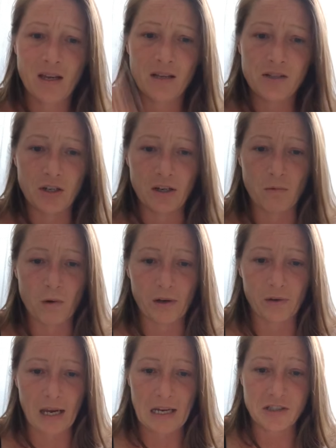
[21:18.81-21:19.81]
During one
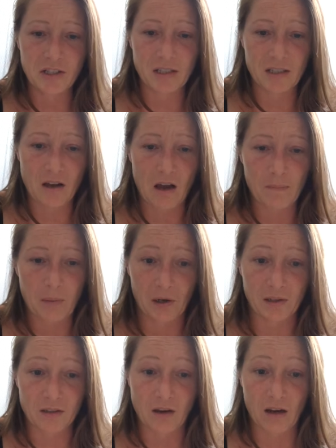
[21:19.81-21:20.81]
occasion at the dog
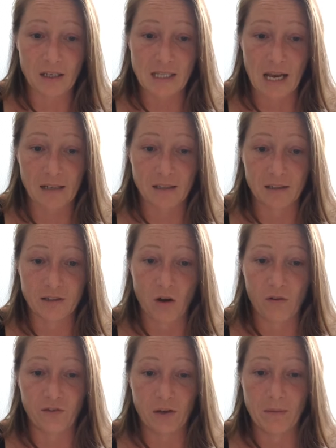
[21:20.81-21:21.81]
park, the dog attacked an
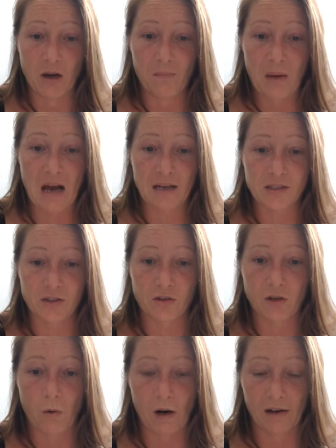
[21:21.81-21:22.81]
adult female boxer,
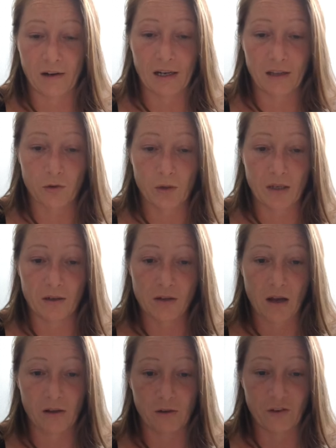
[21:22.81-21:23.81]
requiring a
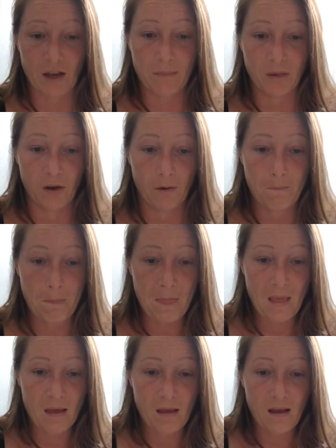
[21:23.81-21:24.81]
$300 vet bill.
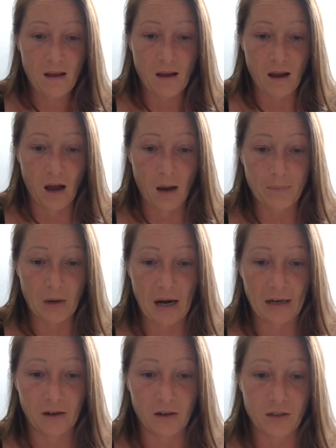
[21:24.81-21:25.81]
Uh,
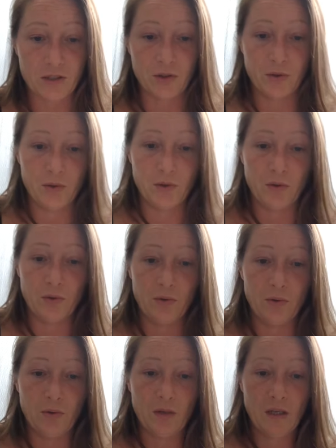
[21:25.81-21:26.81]
prior
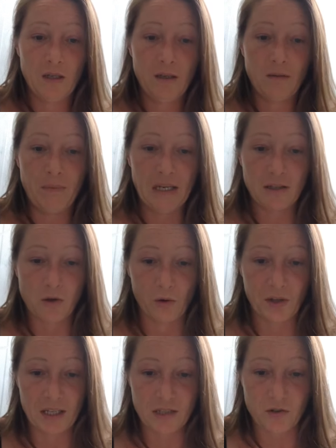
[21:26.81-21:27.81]
to being told
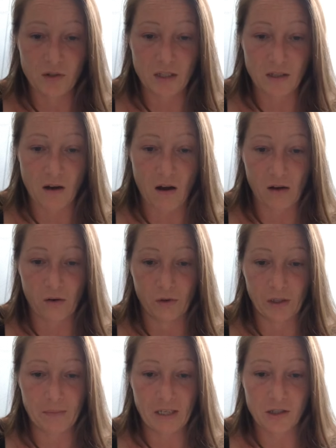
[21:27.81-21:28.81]
the history of the dog,
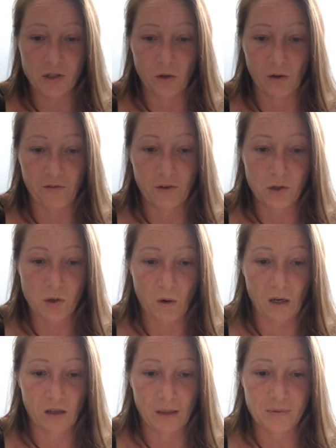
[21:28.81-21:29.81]
only being shown a few
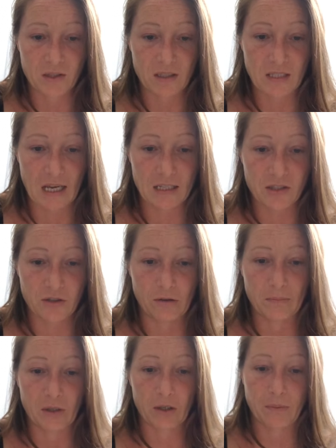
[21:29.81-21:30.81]
short clips of the test,
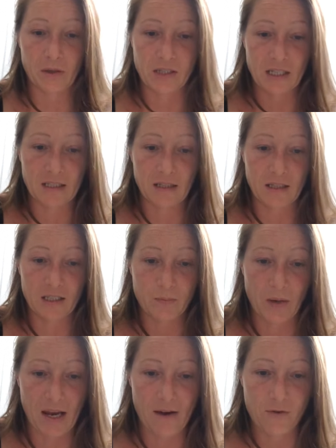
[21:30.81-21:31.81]
Sternberg predicted these
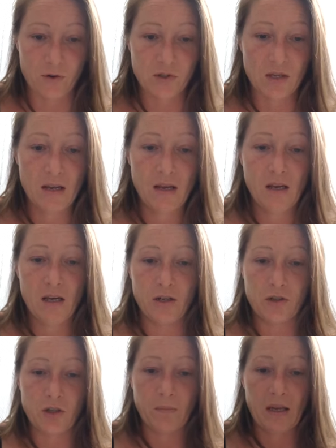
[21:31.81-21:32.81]
behaviors.
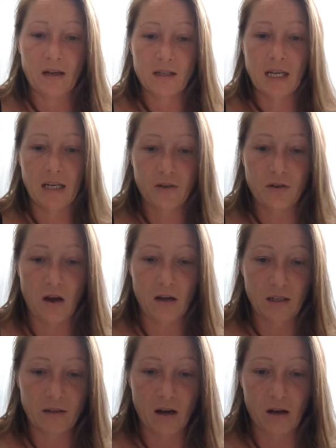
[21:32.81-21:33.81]
You should be able to take your dog
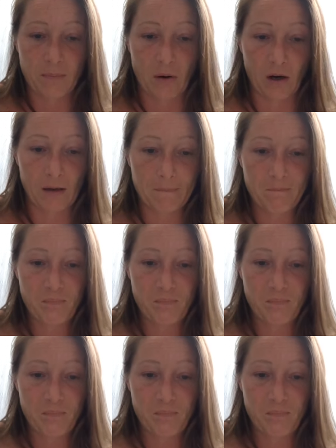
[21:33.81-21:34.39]
to the dog park.